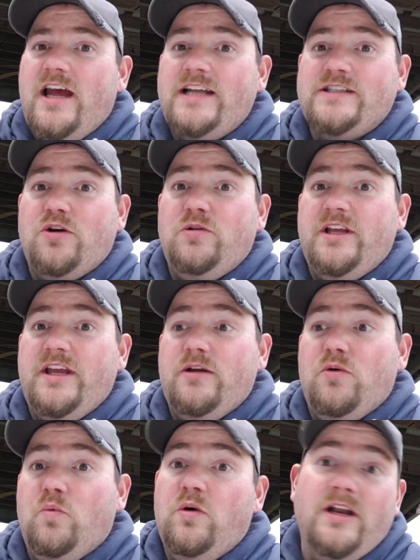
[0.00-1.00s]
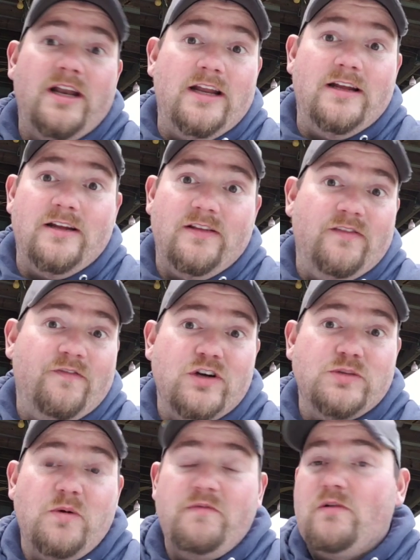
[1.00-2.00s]
and totally, the
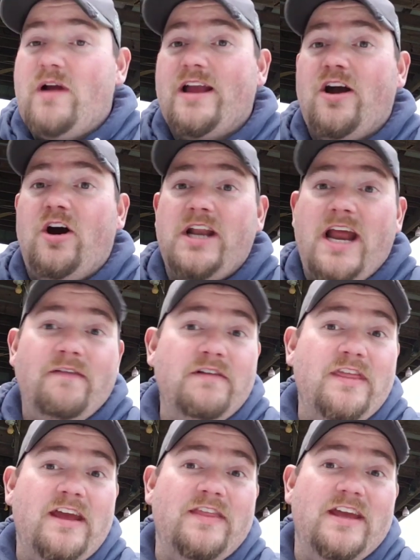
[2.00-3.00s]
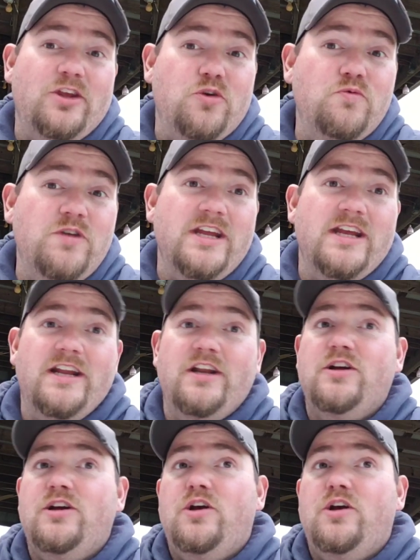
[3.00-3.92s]
first movie, retcon everything that you did